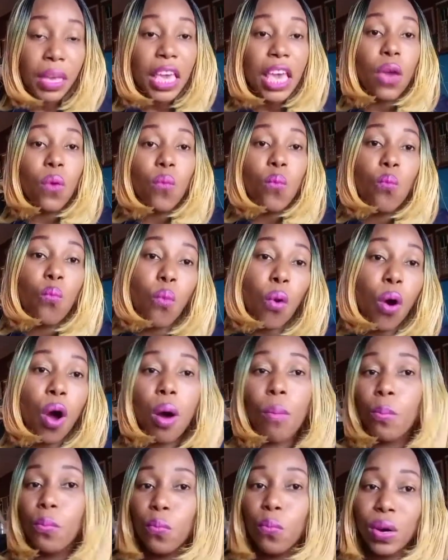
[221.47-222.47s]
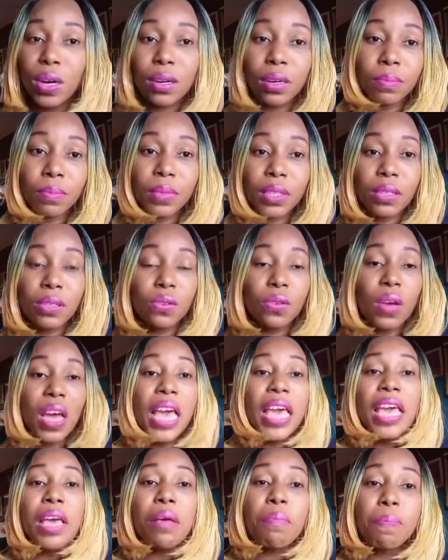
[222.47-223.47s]
A warm welcome to you,
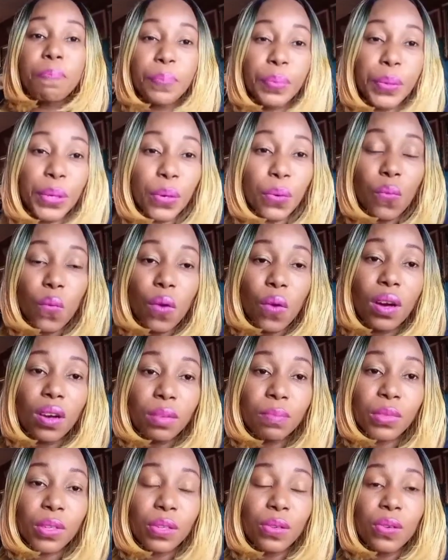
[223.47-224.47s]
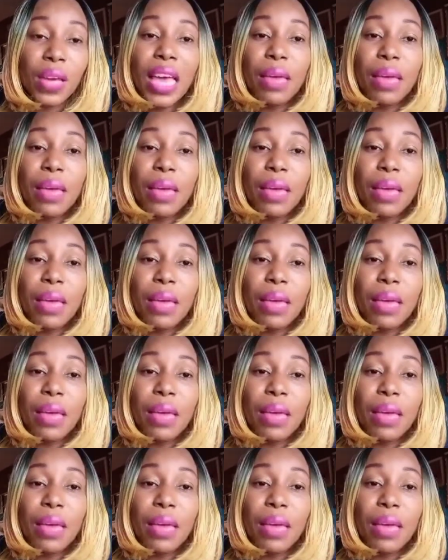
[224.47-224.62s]
a big welcome to you,